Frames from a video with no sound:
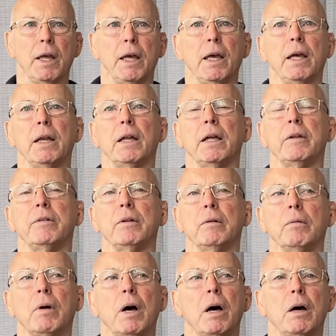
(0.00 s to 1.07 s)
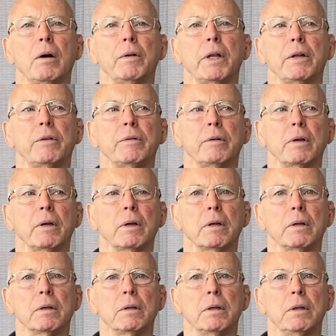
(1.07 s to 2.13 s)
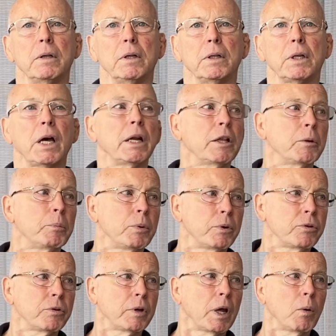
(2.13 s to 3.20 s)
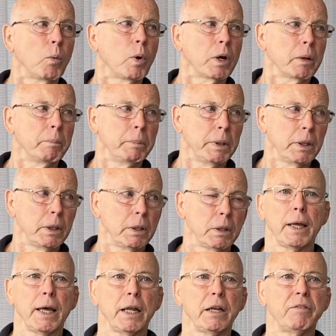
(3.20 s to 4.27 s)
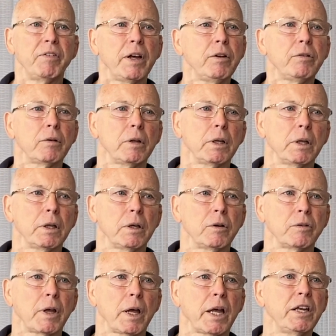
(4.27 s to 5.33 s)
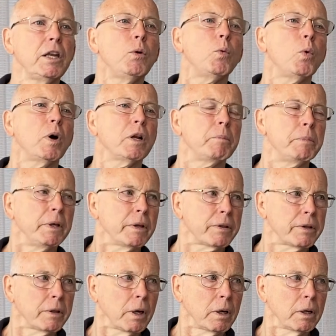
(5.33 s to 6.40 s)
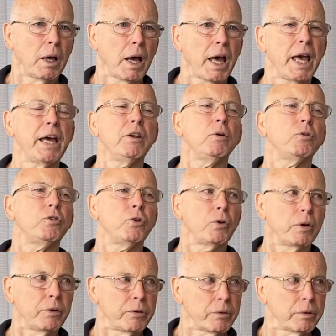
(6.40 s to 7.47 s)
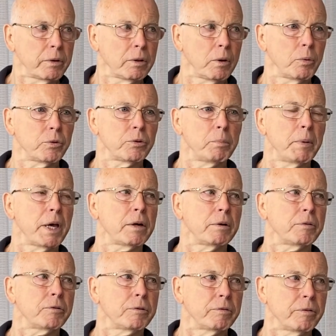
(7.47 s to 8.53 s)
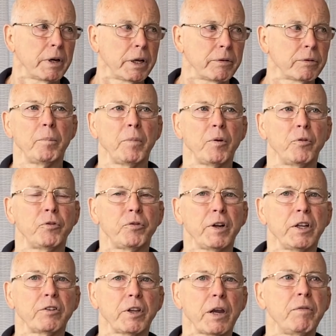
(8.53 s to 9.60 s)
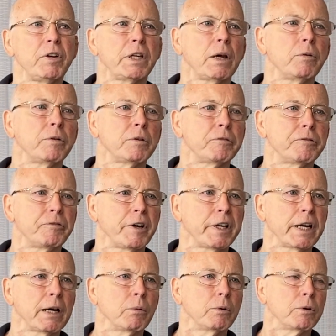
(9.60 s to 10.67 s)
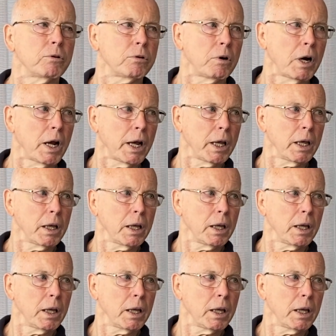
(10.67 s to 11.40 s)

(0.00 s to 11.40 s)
And I said, wow, that's kind of the person I want to be. And eventually, because I didn't want to be a thug. I had no choice. It was a matter of survival. It was funny because every time I was in a fight, I would cry